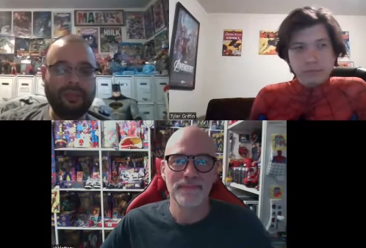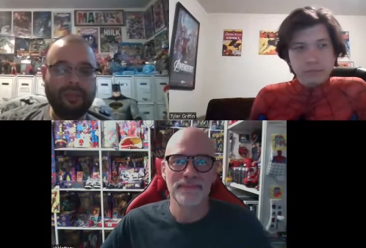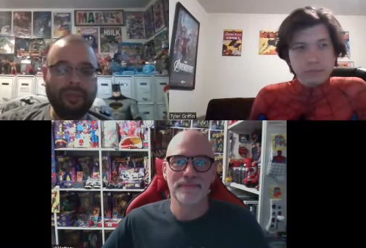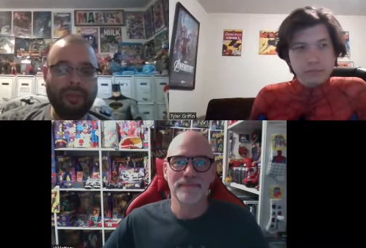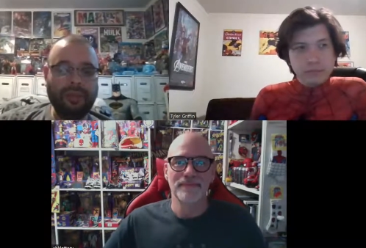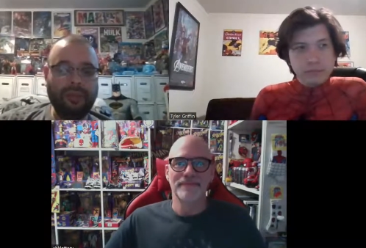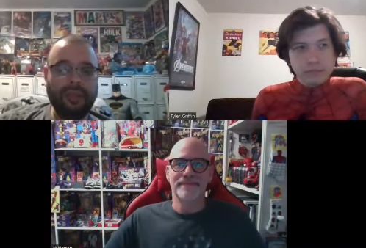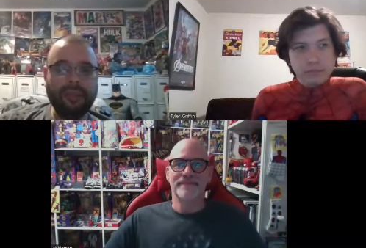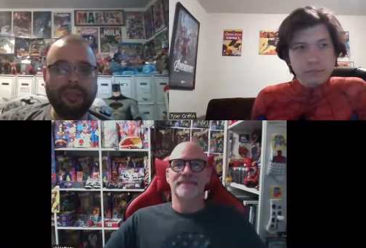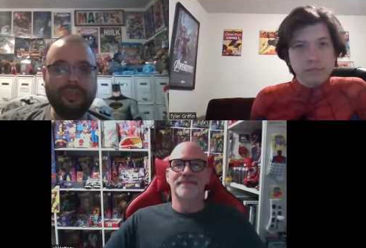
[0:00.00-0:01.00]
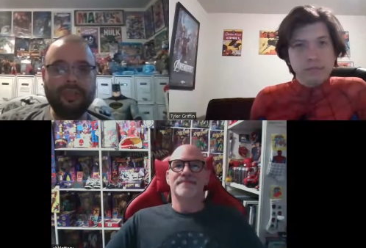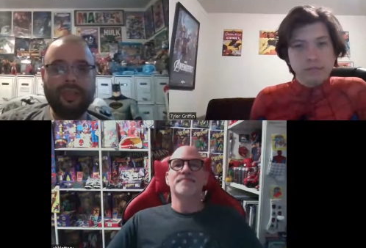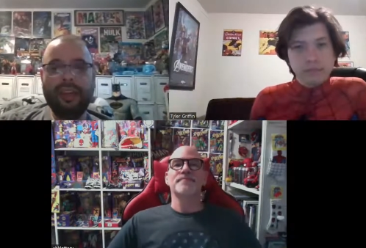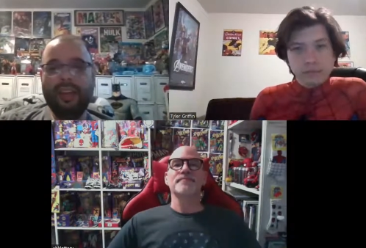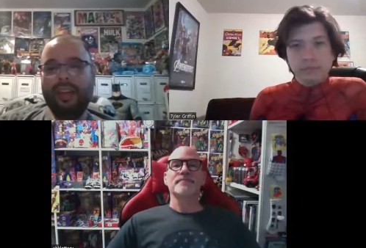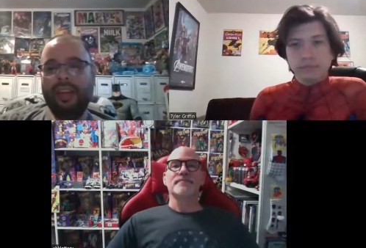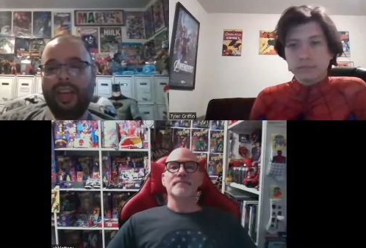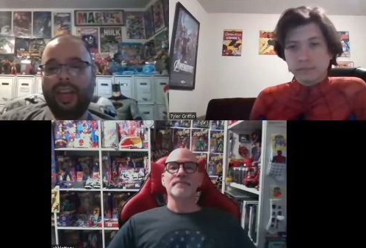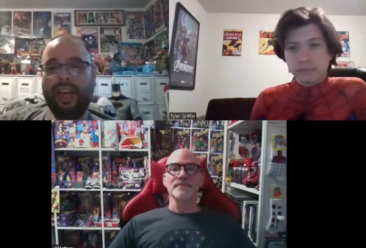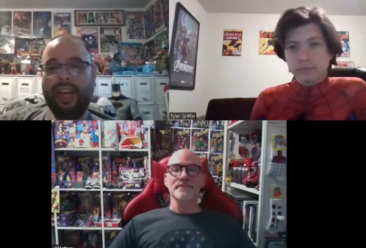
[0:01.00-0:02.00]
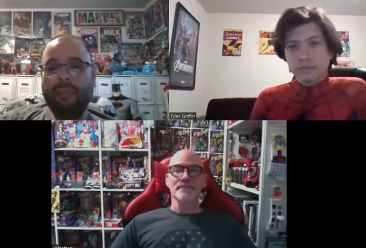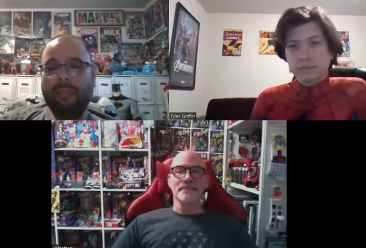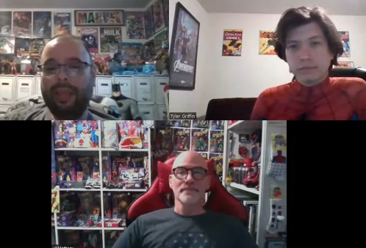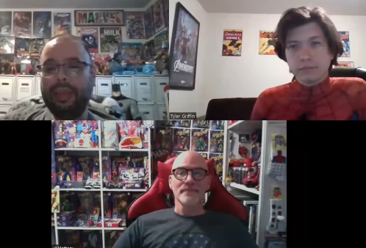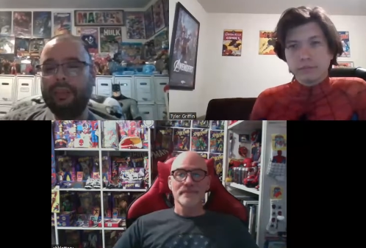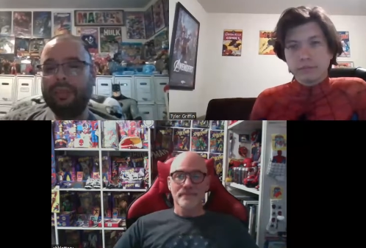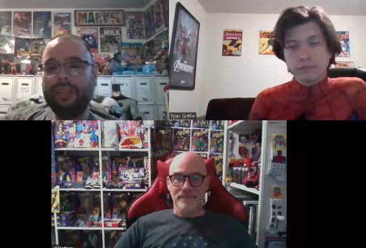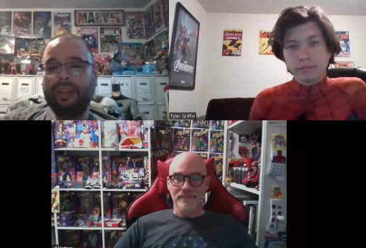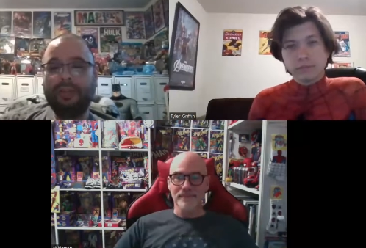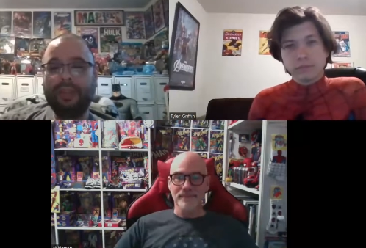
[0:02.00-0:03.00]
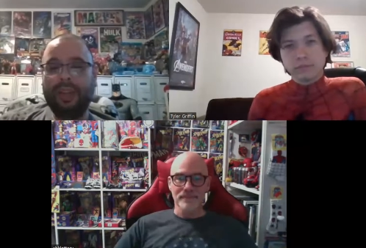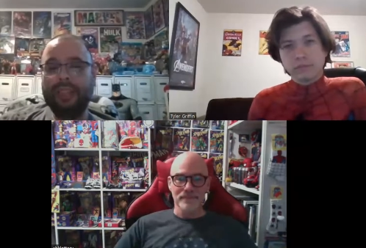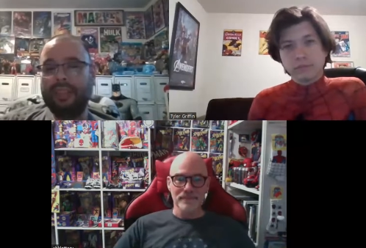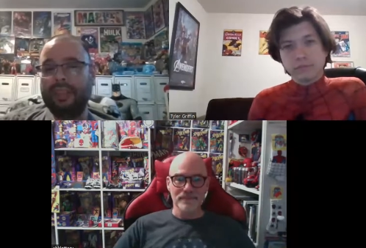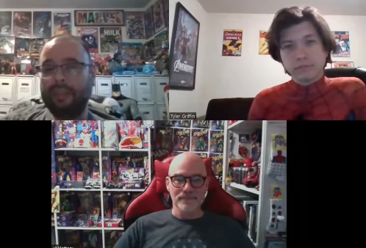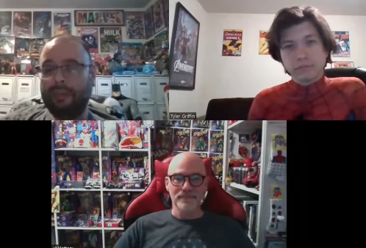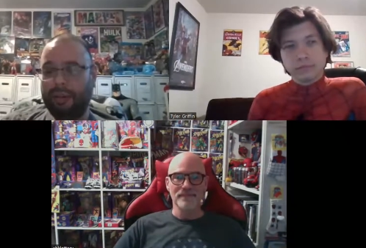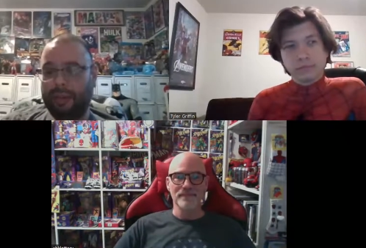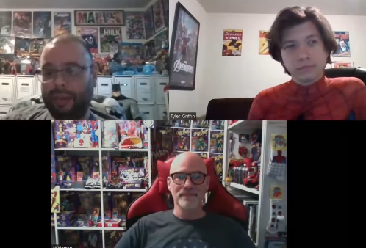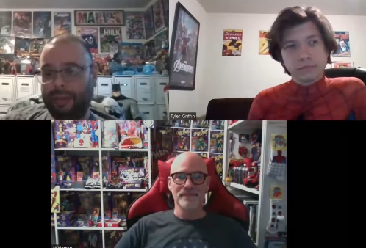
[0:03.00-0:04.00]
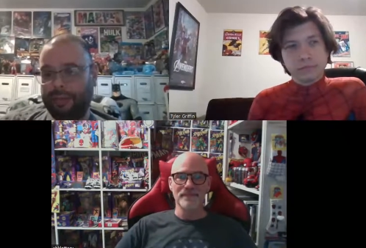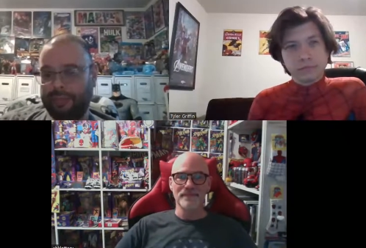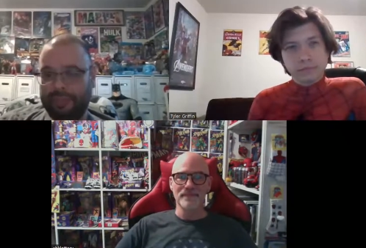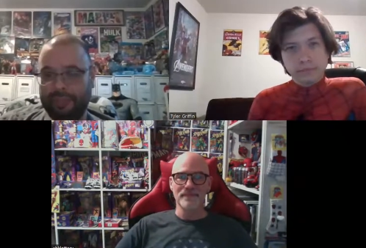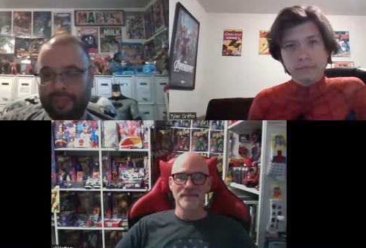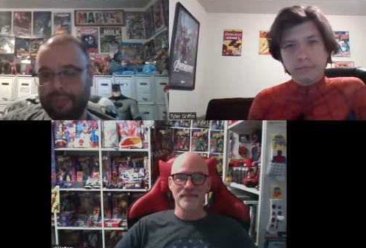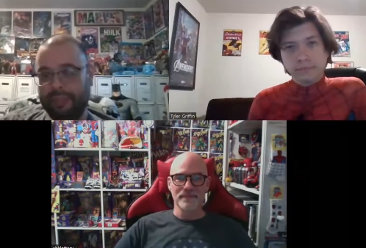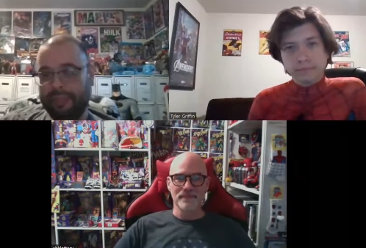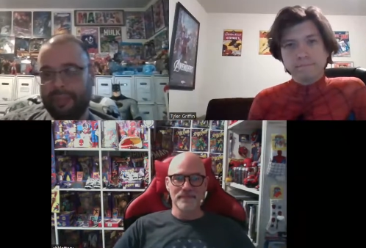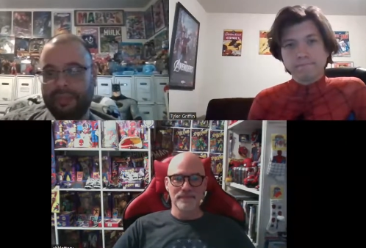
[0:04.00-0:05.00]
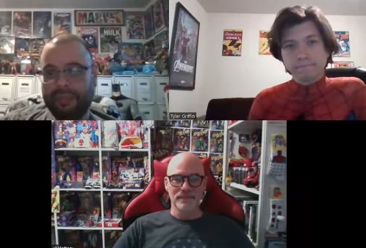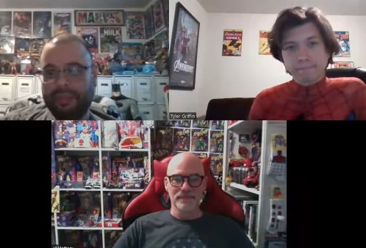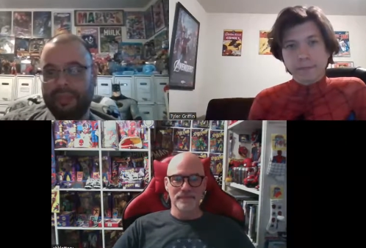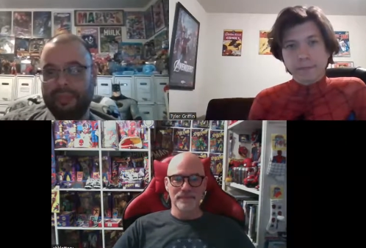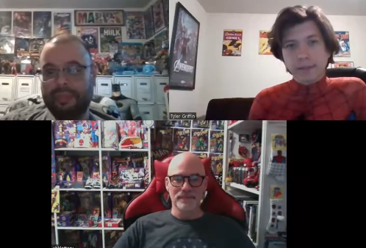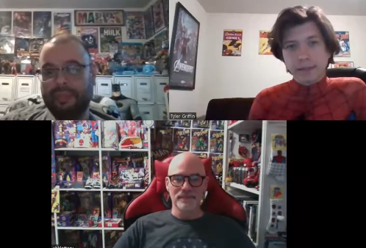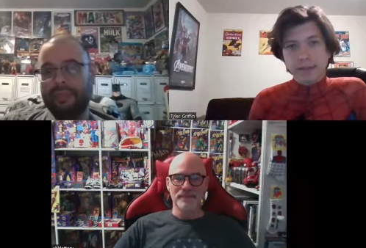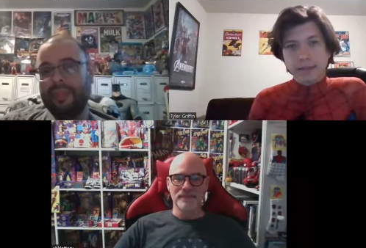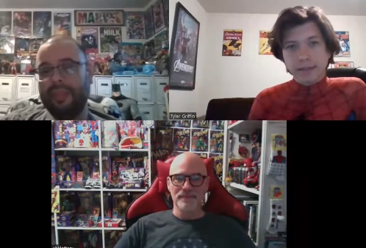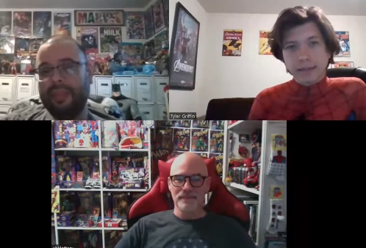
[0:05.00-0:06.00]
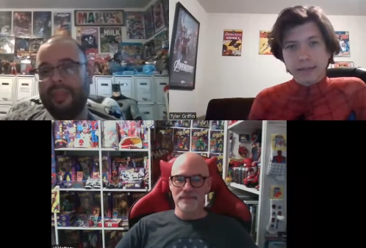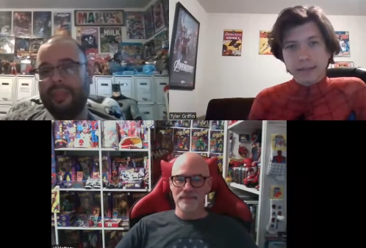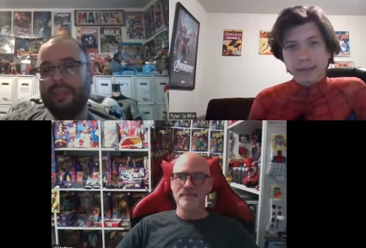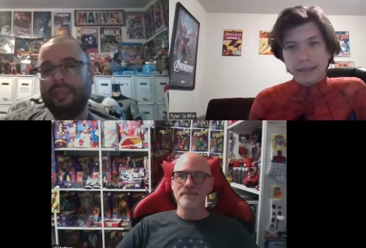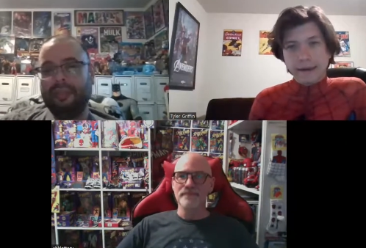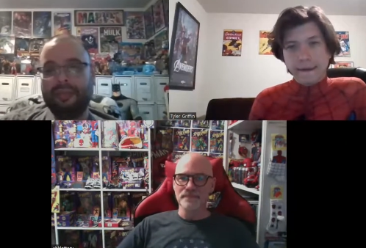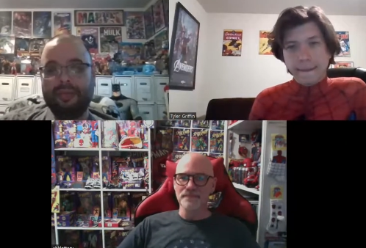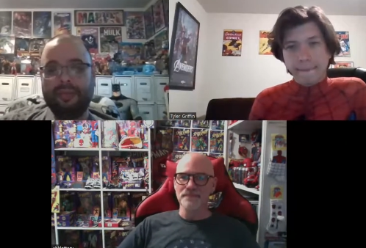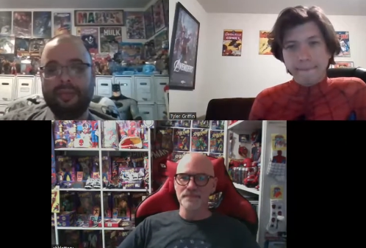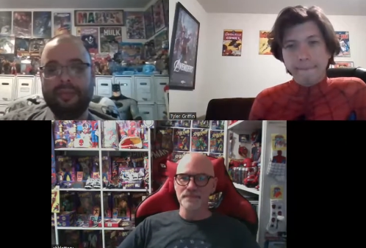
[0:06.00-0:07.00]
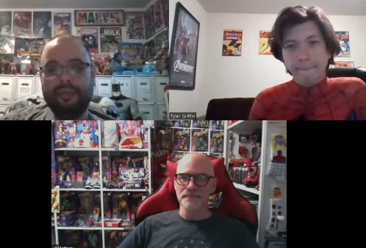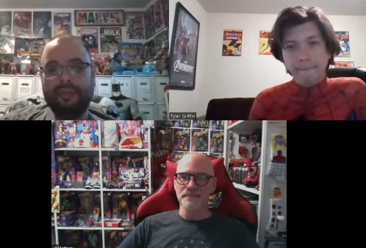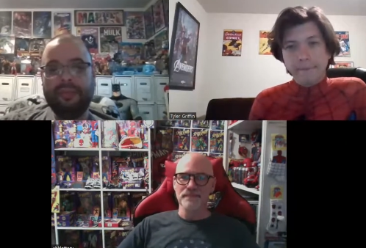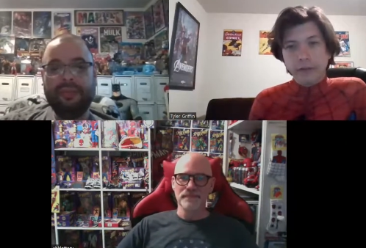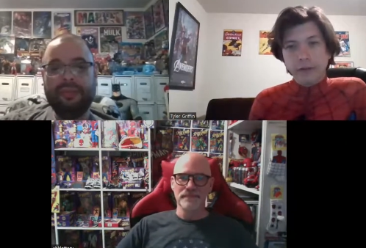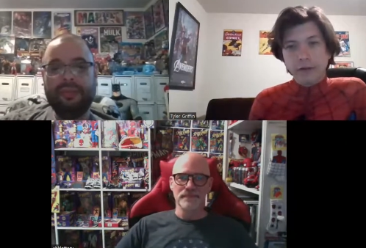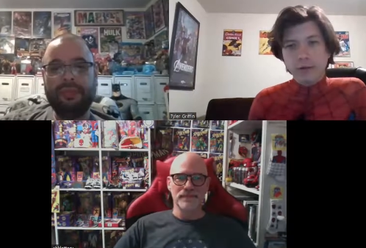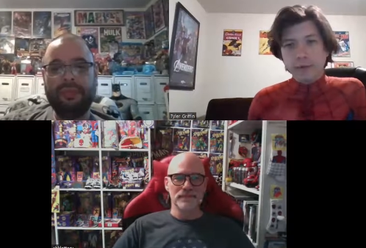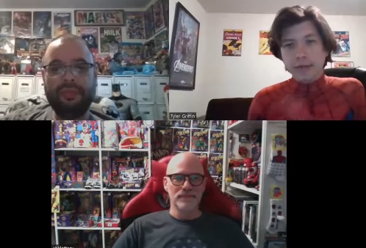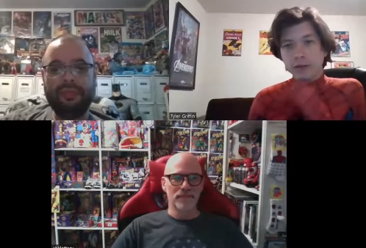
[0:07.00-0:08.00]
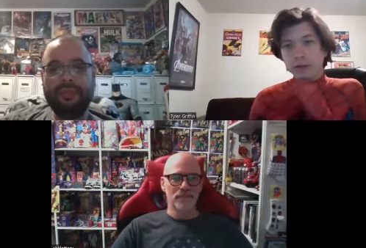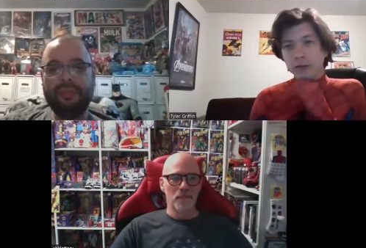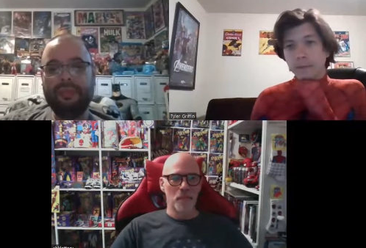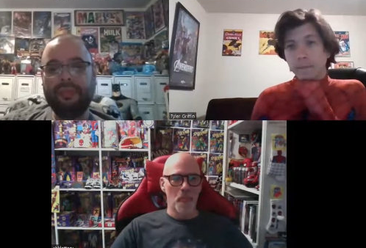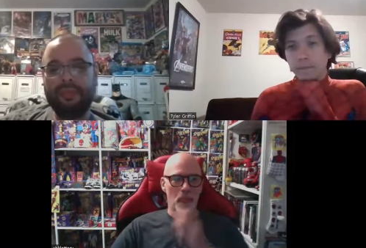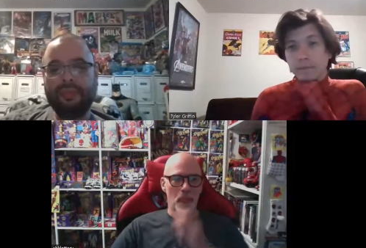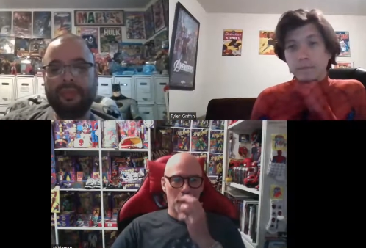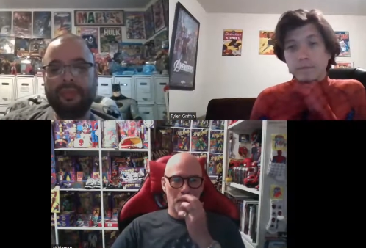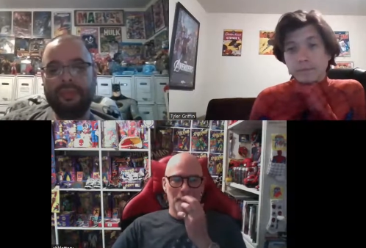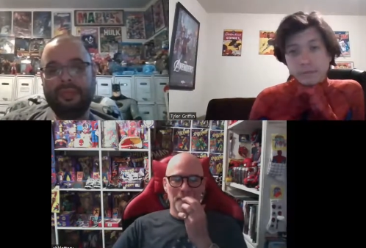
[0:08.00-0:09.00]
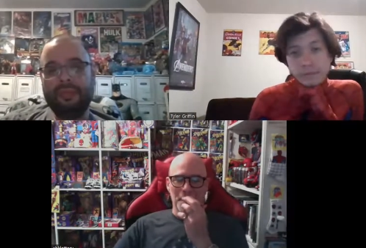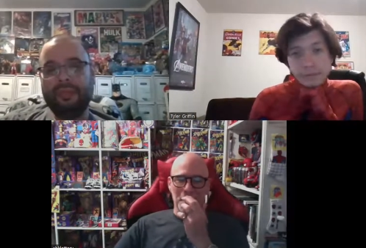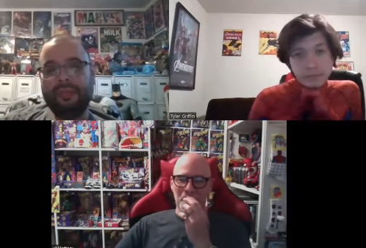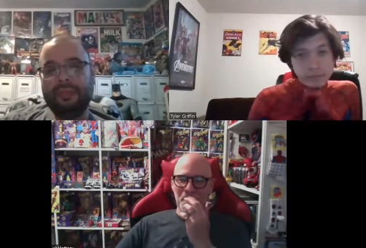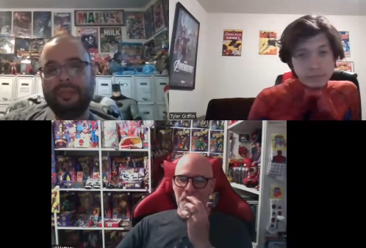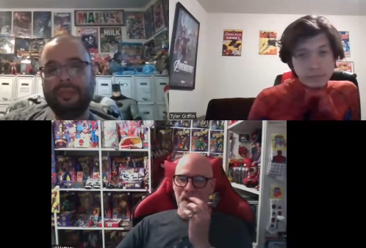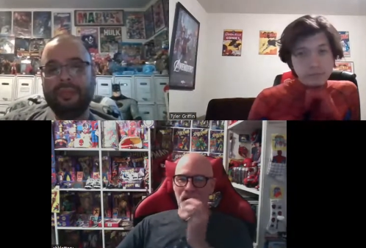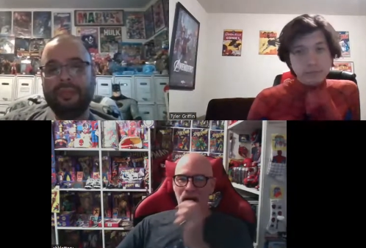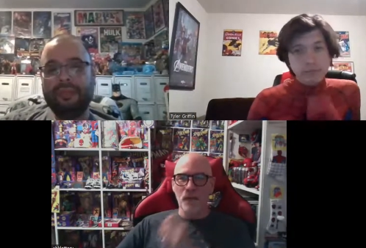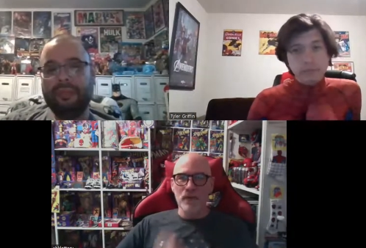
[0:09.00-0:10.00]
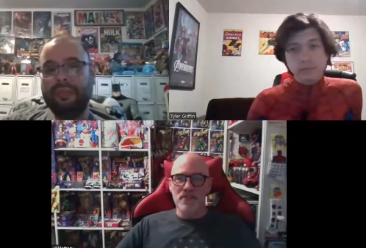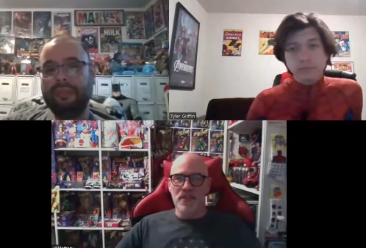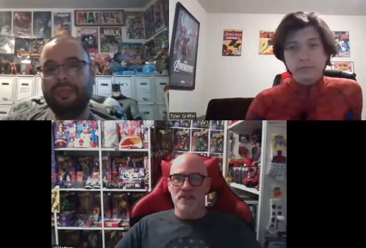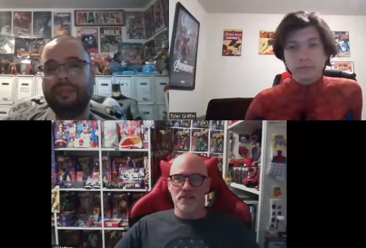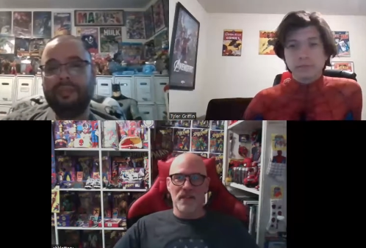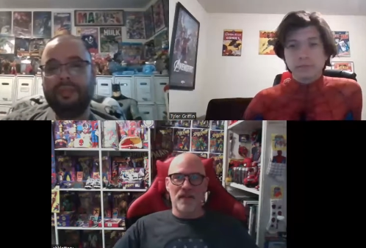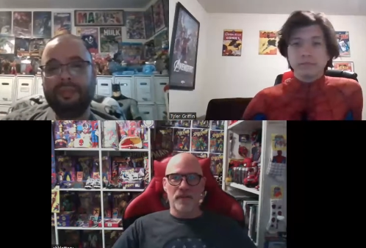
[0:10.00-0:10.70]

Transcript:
Speaker 1: for the convention mm-hmm. and make yourself an itinerary.
Speaker 2: That's good. I like that. Mm-hmm. What about you, Loren? I would say just have